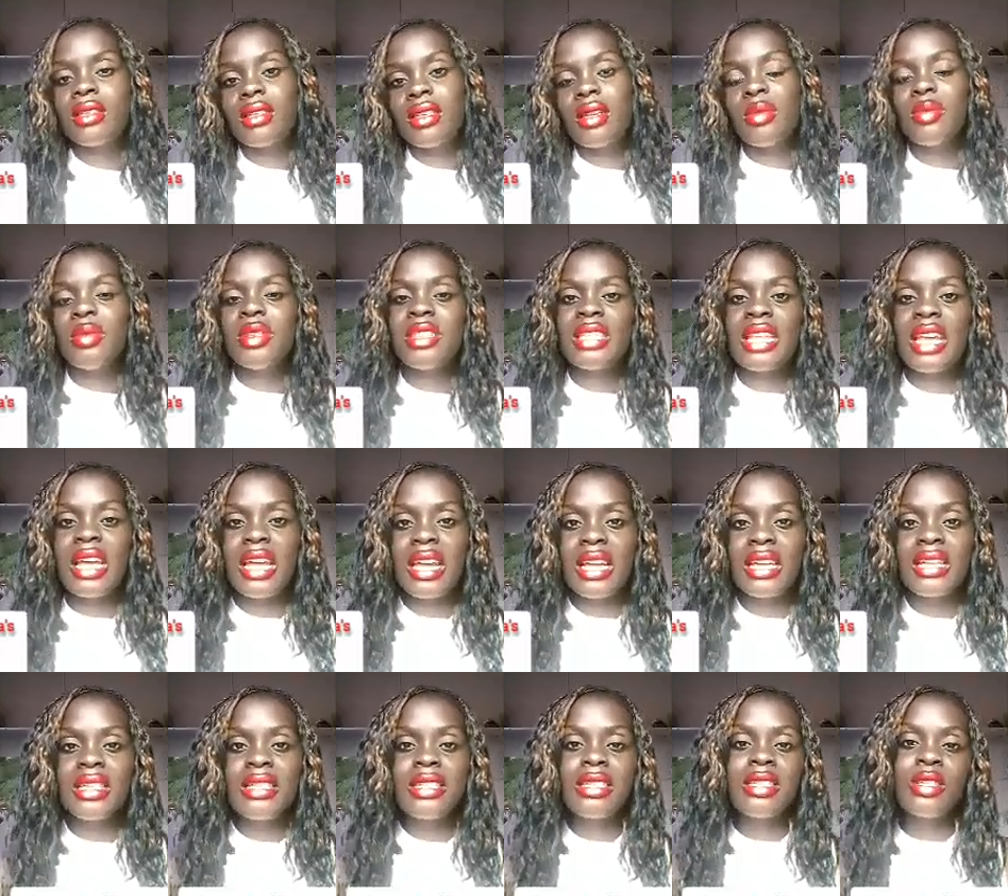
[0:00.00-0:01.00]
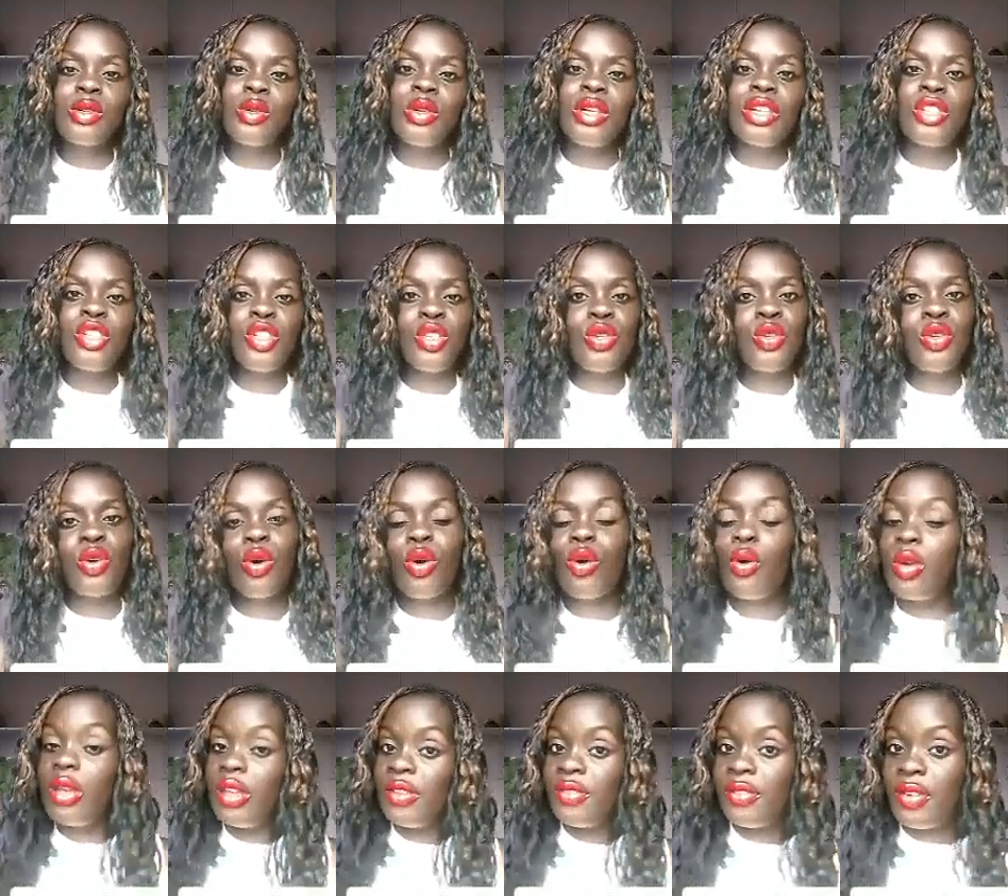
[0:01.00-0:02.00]
some signs to let you
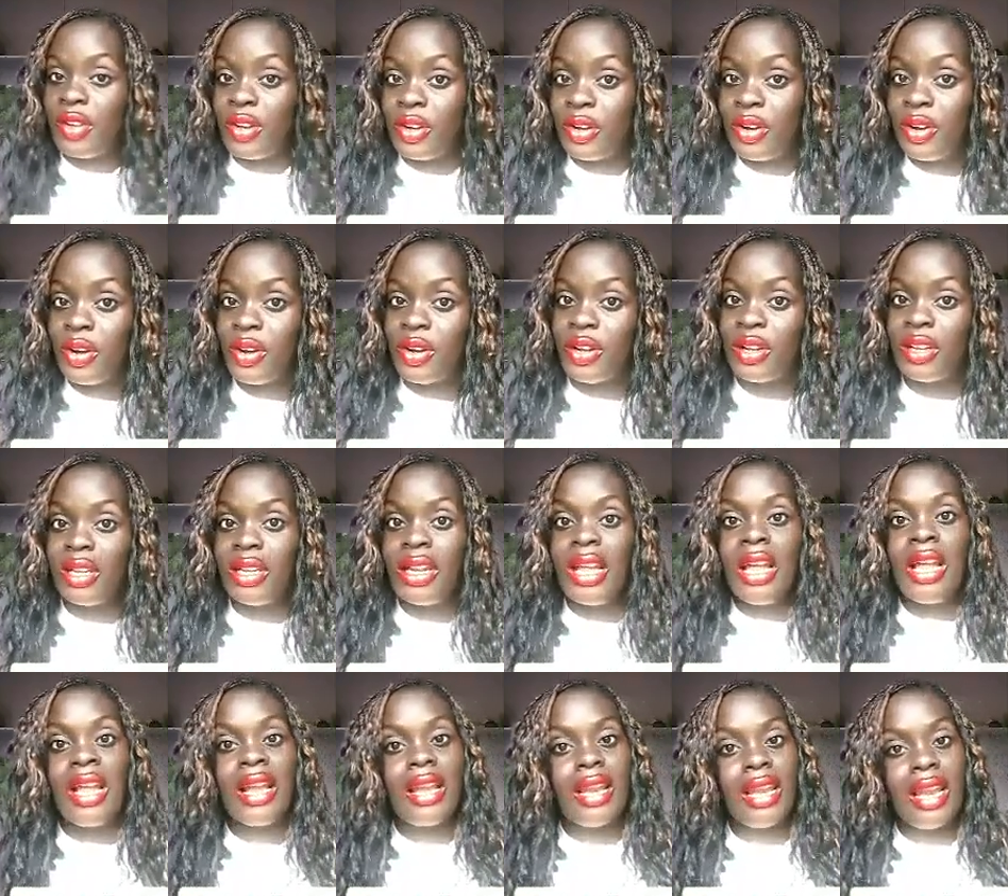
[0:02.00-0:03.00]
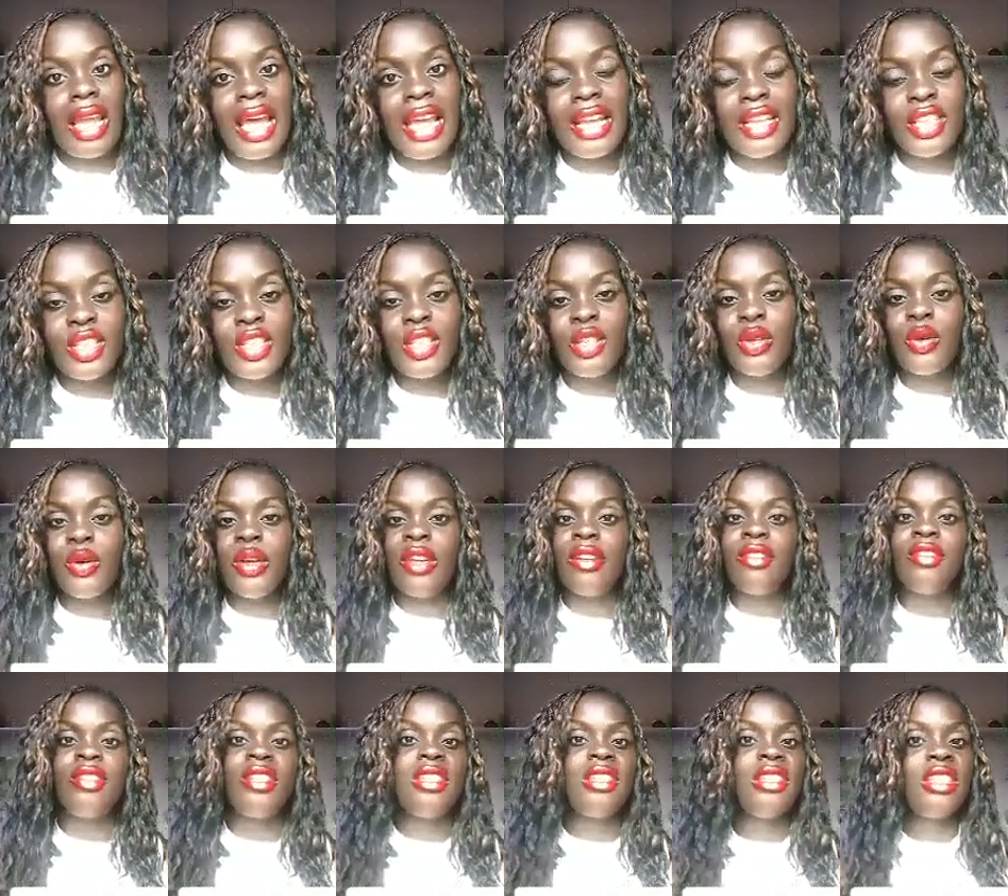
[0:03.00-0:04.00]
know if a girl likes you,
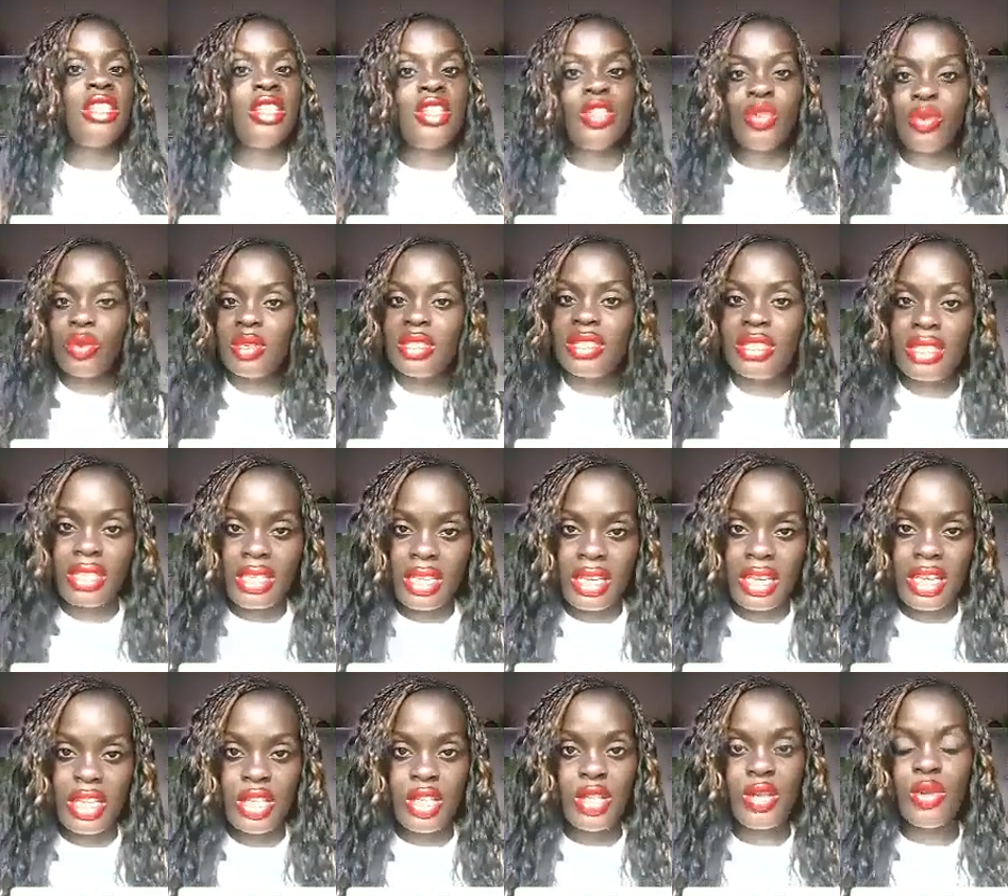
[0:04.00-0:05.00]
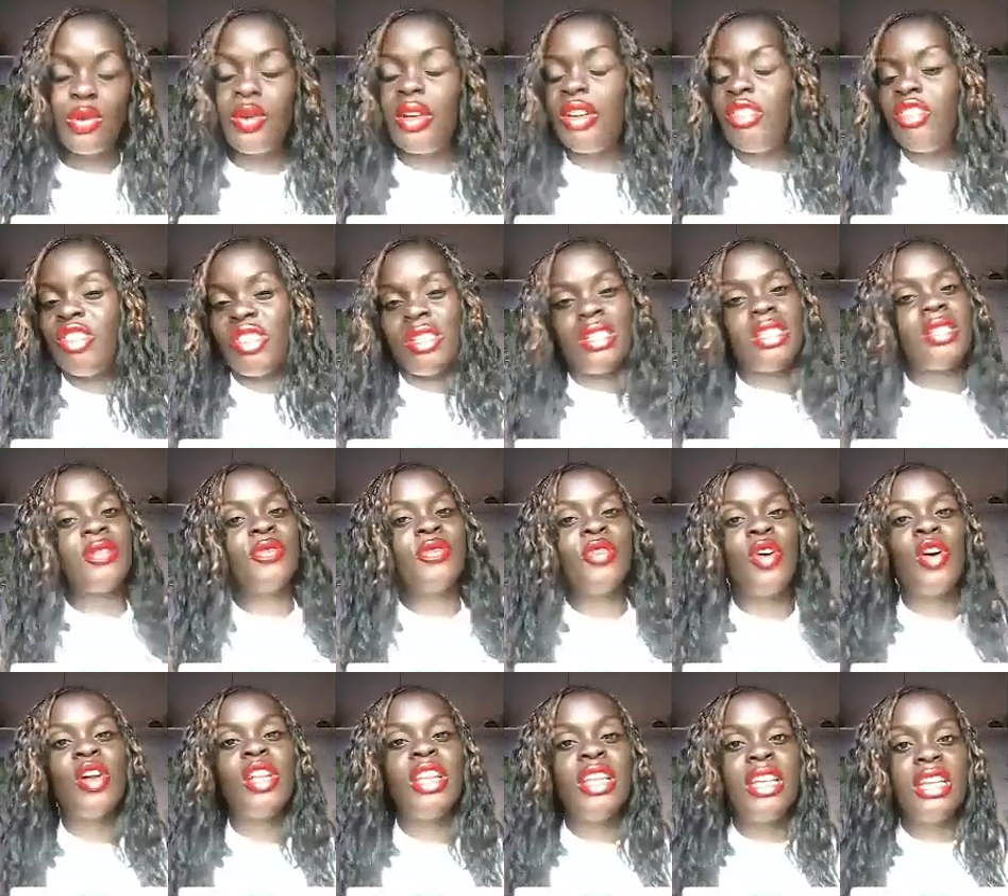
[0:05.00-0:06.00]
if she's interested in you, if she's
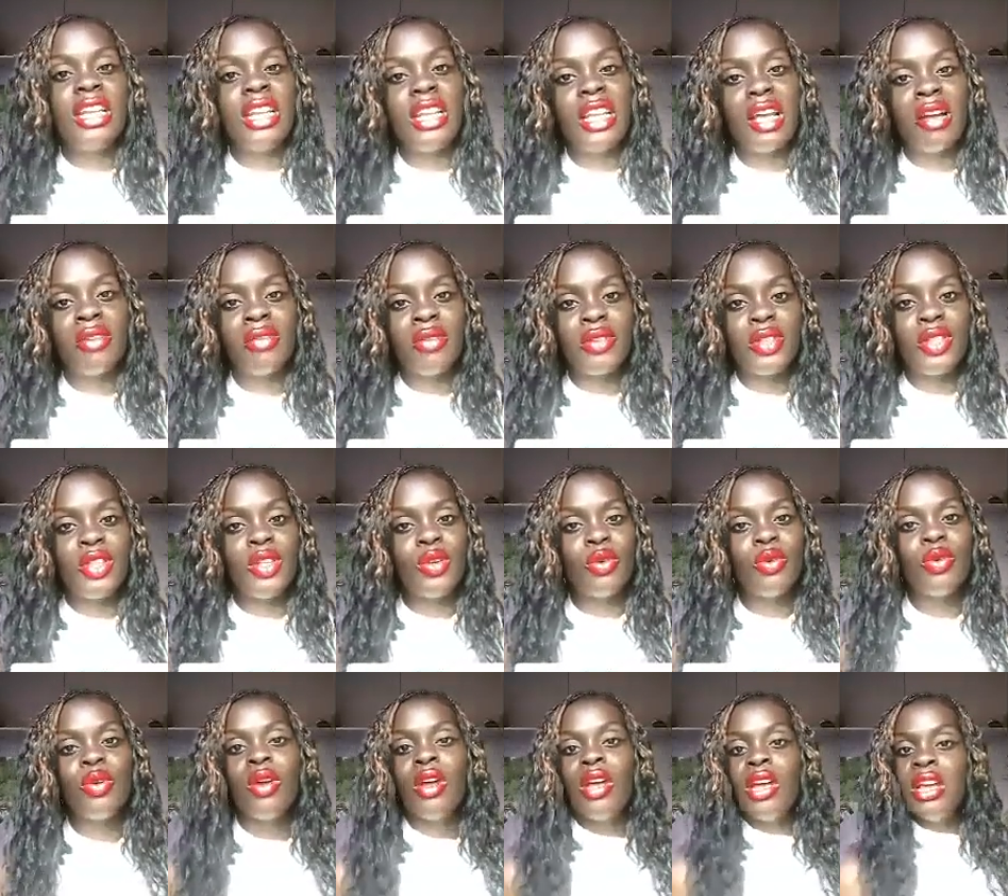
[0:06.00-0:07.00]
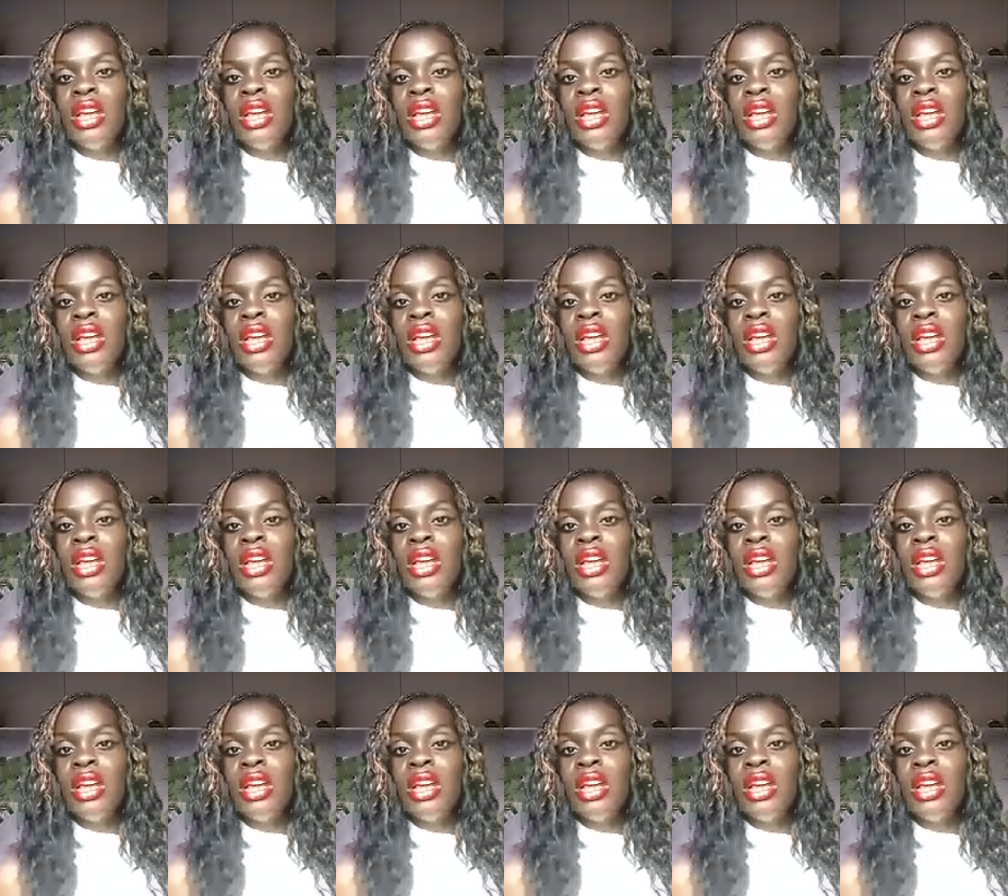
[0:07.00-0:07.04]
falling in love with you.